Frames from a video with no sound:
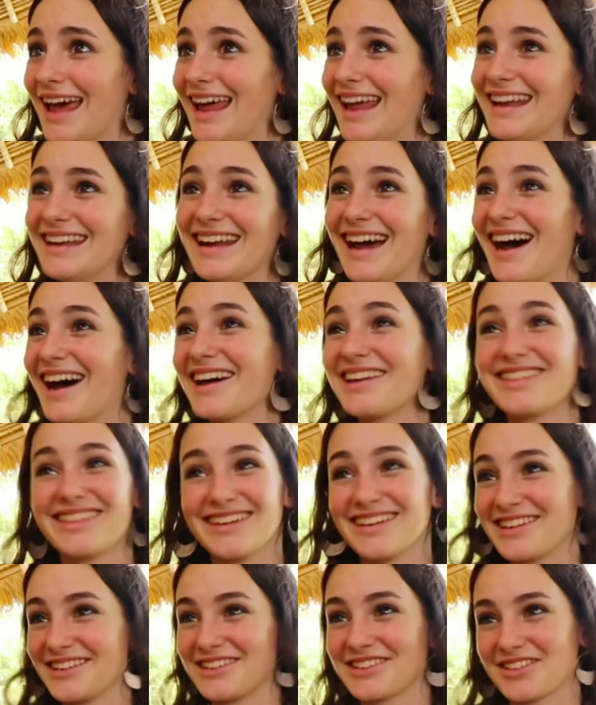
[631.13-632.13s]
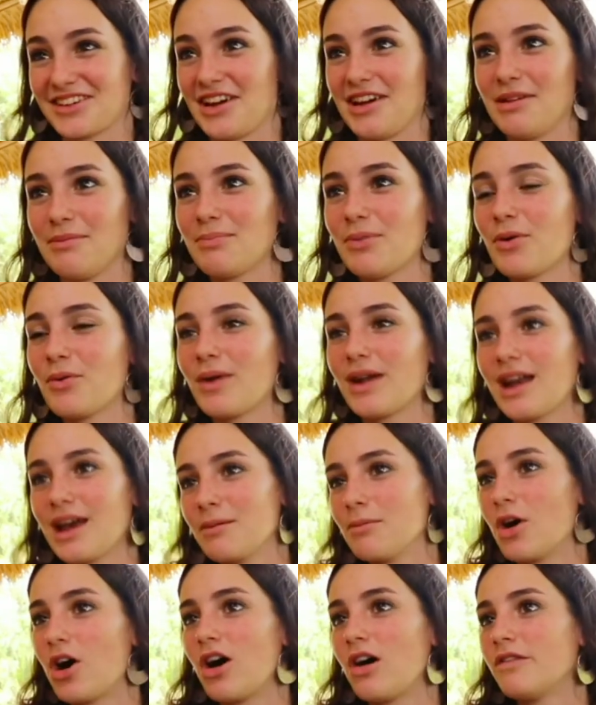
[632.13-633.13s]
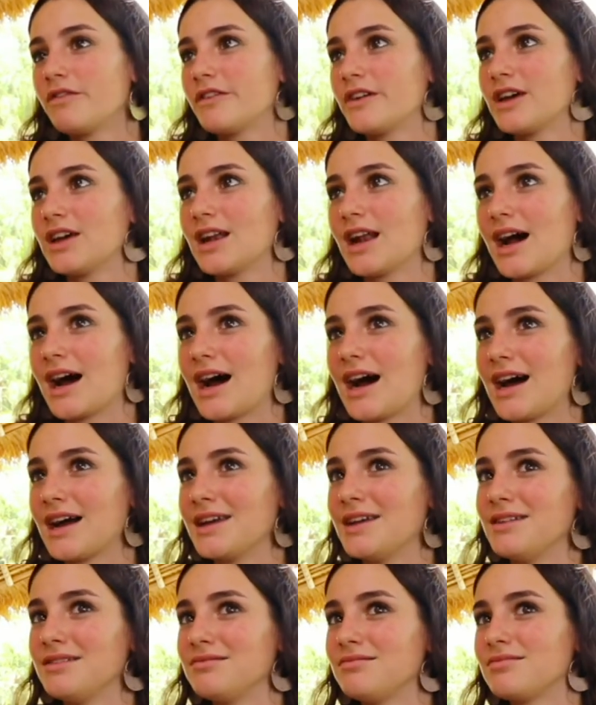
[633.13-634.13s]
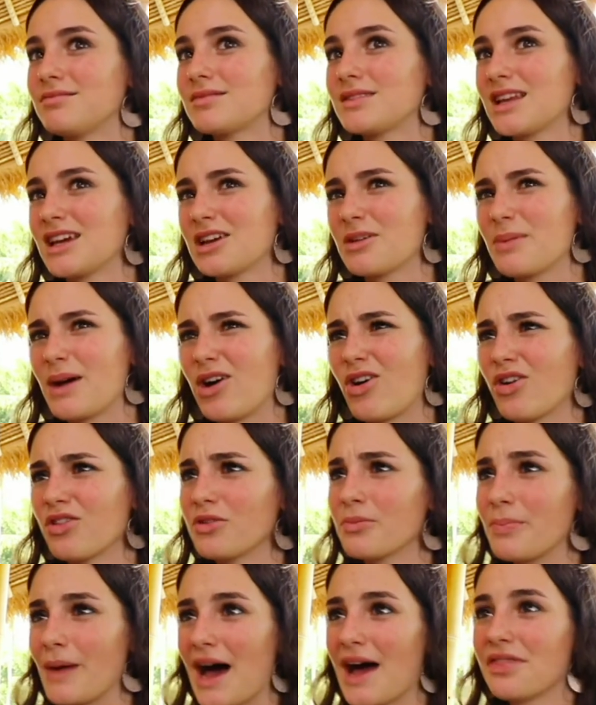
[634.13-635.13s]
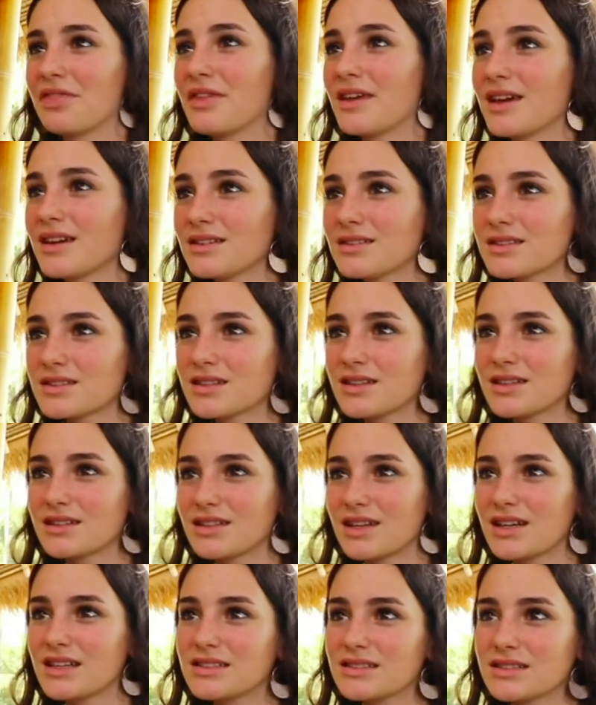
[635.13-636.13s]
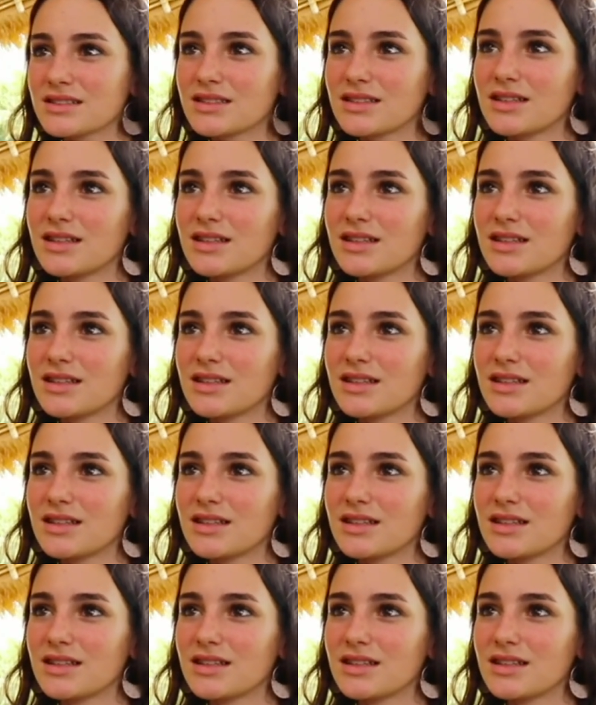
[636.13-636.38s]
and I think it's great, but when I'm off it, I think about all the bad things it does.